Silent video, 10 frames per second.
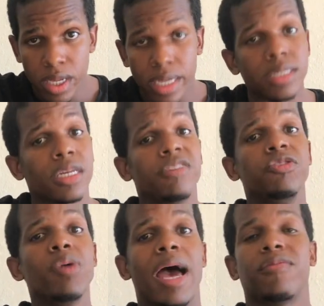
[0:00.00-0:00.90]
Instead of
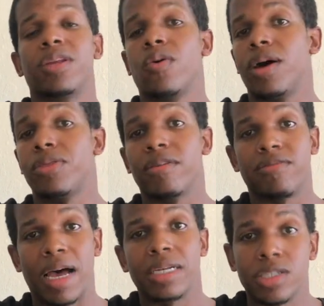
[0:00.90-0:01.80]
you having to go out there and
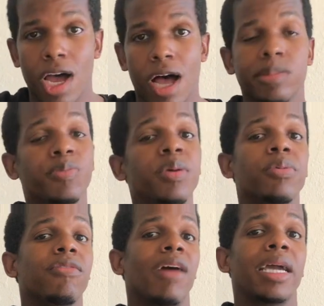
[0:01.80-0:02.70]
find jobs,
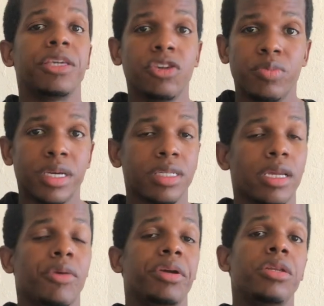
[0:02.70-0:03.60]
people find you because
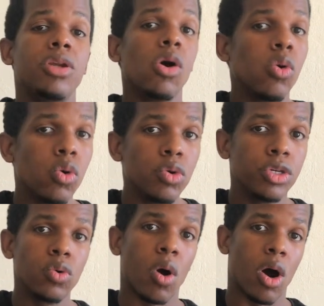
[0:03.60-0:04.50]
they already know who
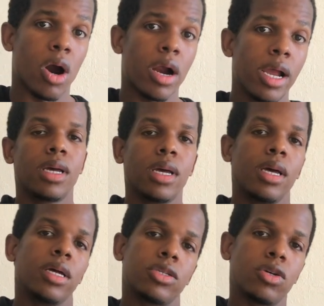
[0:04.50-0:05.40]
you are.
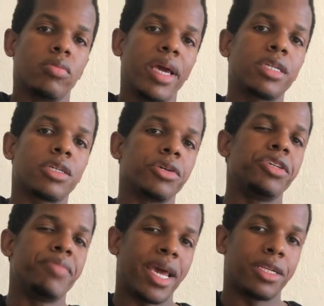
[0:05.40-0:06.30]
So make sure
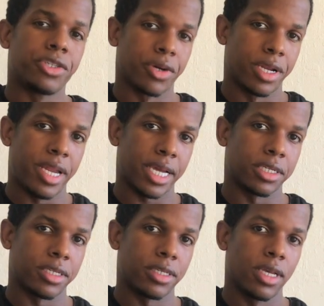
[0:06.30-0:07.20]
you manage your
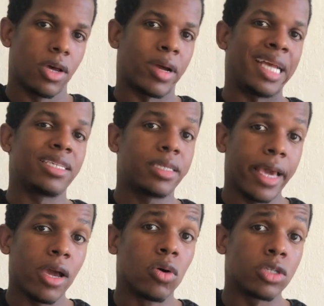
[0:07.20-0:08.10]
connections. Okay,
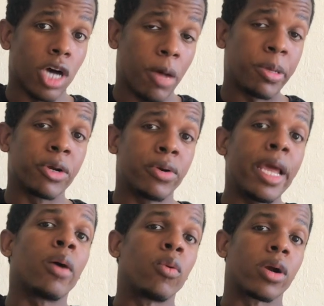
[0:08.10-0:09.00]
stay on top of your
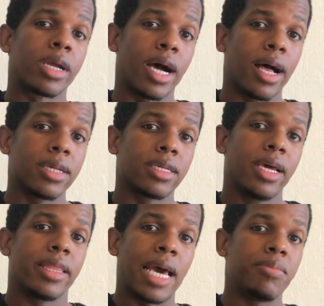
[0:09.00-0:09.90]
network, guys.
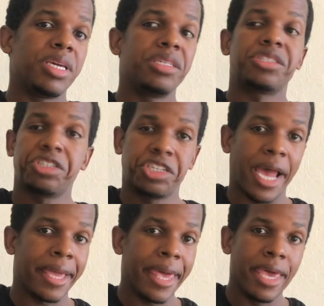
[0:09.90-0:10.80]
That means
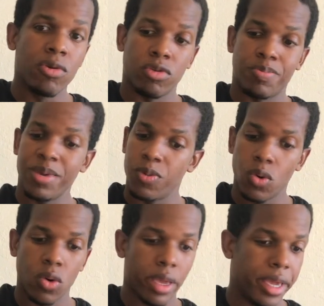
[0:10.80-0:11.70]
check in with
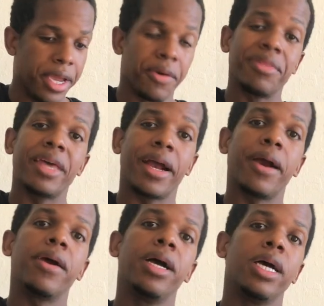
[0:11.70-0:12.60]
people here and
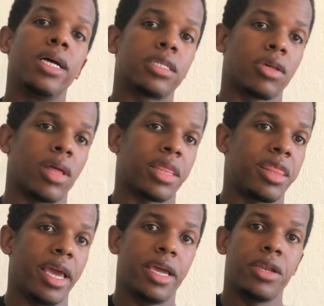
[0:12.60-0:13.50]
there so that
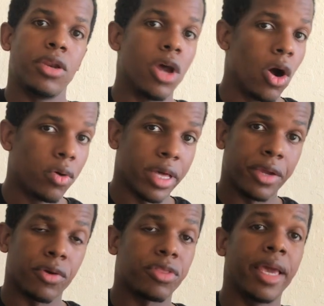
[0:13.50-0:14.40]
they know that
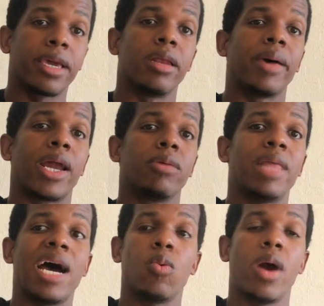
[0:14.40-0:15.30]
you're thinking about them.
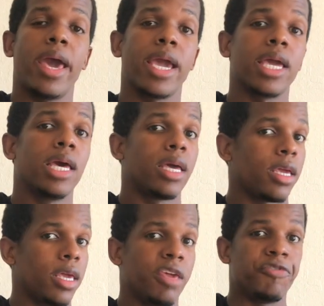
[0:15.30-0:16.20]
That way,
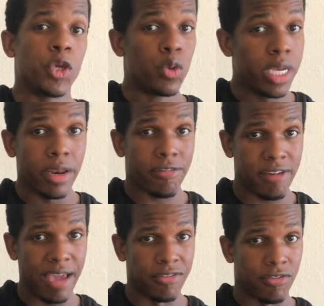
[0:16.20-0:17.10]
if you need a
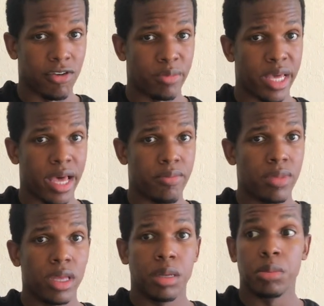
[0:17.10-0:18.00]
favor from
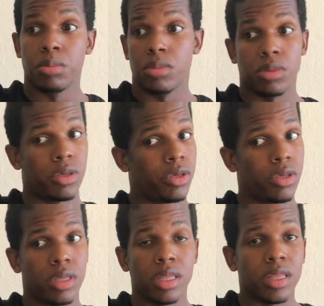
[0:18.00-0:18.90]
them,
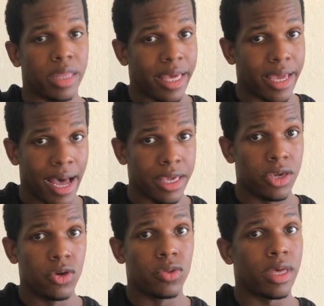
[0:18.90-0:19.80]
they
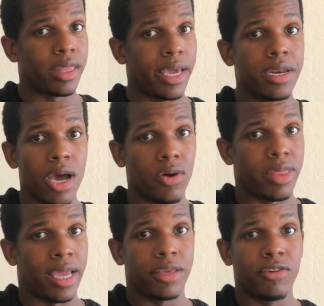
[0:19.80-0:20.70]
got you, that they know
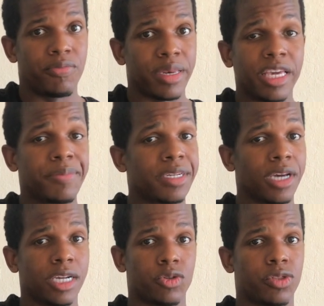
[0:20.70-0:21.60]
that you've been keeping in
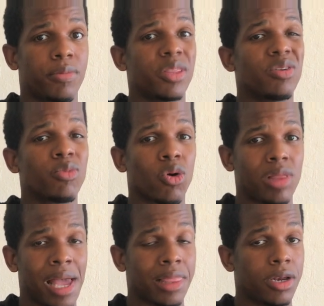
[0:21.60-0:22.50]
touch with them, and they're more
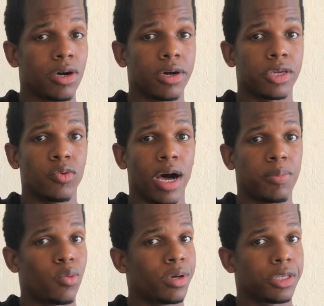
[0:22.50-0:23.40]
likely to hook you
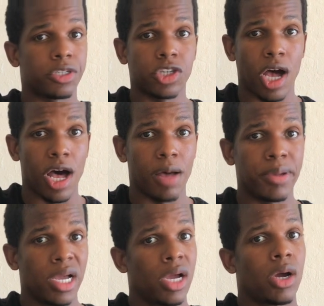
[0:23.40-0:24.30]
up with a
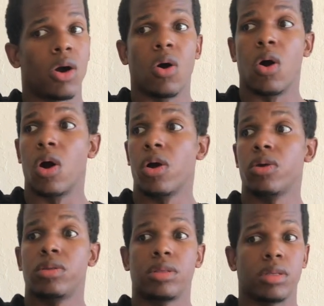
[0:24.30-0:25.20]
job
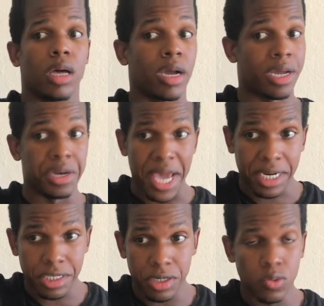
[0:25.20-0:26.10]
or a
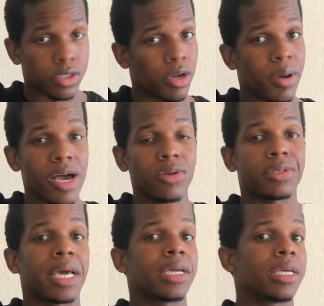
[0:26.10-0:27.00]
connection with someone else
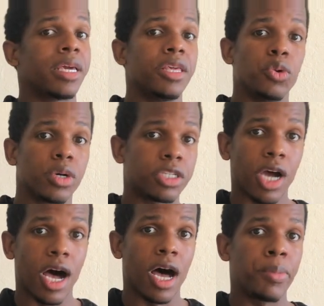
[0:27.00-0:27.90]
that could get you a
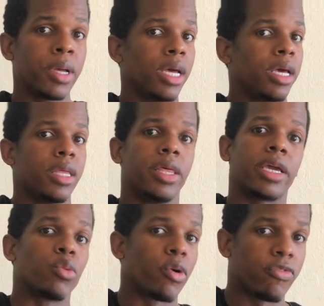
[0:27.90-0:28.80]
job. They
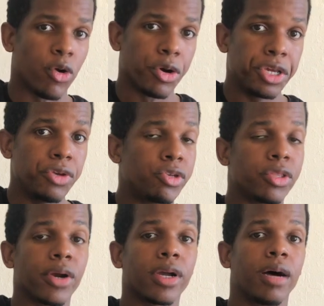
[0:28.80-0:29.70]
can refer you to
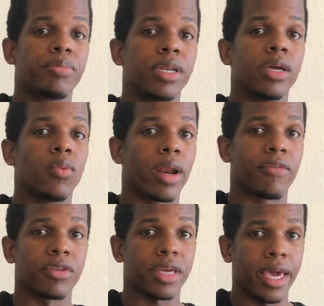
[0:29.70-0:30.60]
their company,
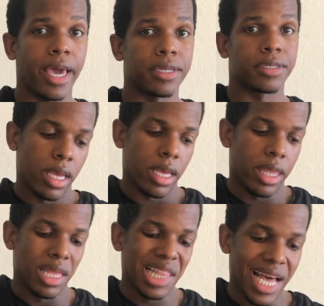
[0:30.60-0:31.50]
whatever the case.
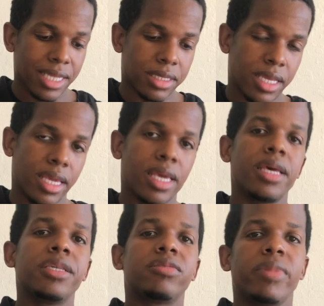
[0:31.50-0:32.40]
And the last thing
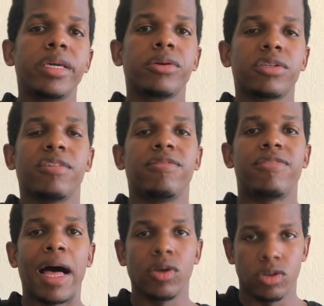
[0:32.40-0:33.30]
is make yourself
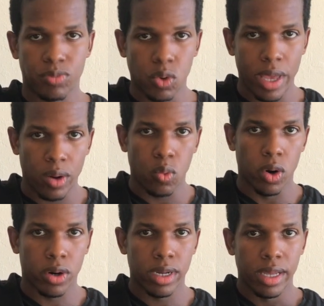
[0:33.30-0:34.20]
valuable at
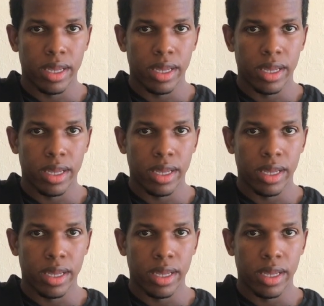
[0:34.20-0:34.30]
work.